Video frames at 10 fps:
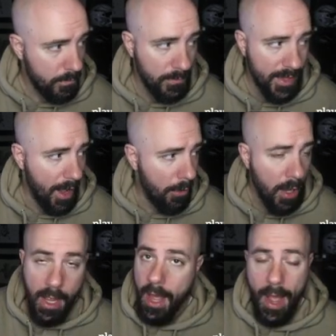Now
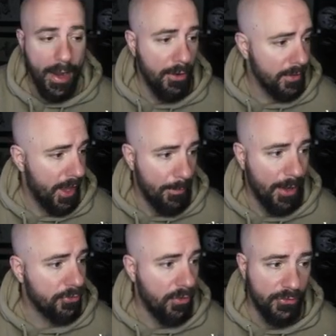I hear a lot
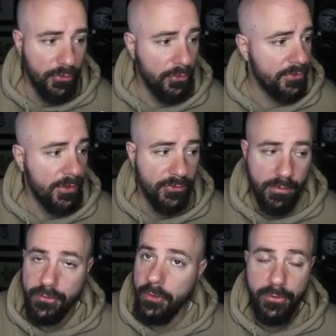about thresholds, this
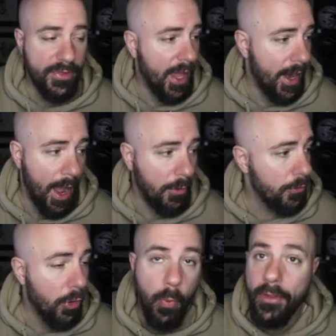thresholds that. I don't
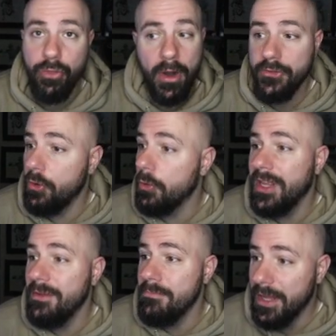know what threshold
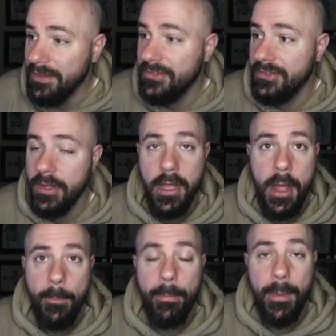he meets,
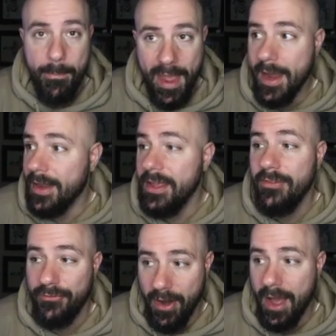but man, he
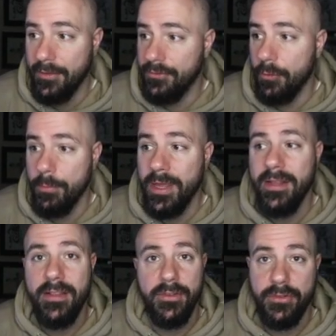fries for me. He
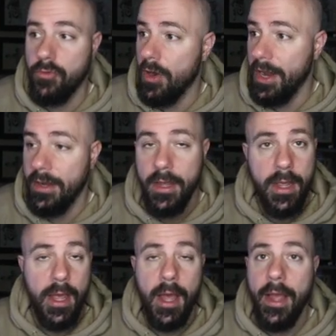does great.
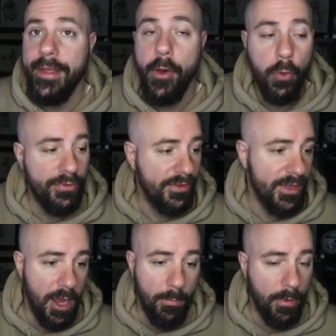Uh, he holds it
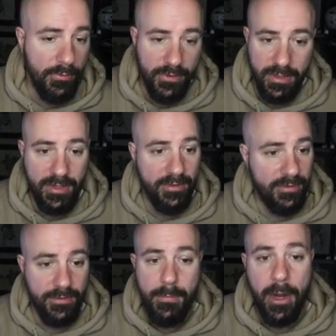down perfectly. This
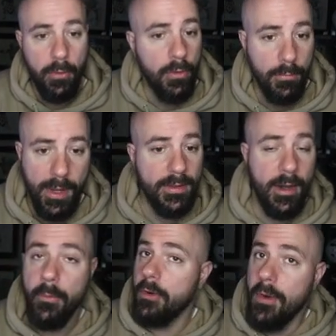is my quarterback that
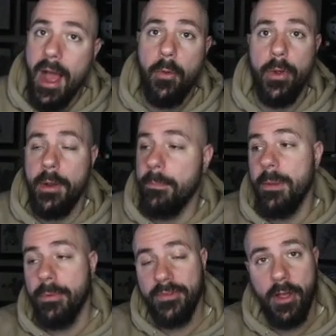I'm going to rock with. And
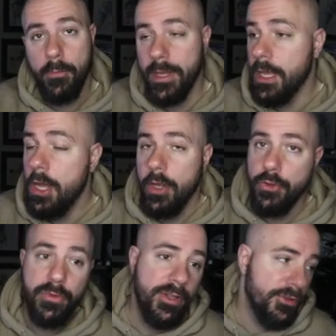people tell me
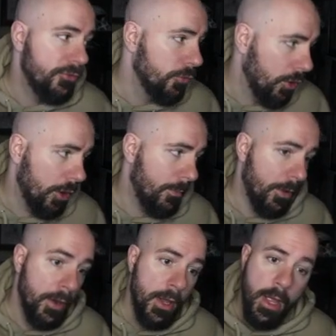you need the new
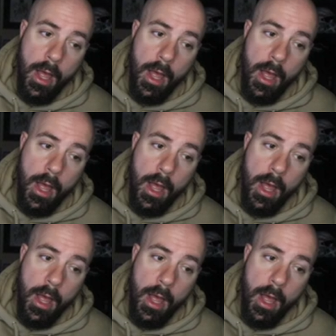Herbert.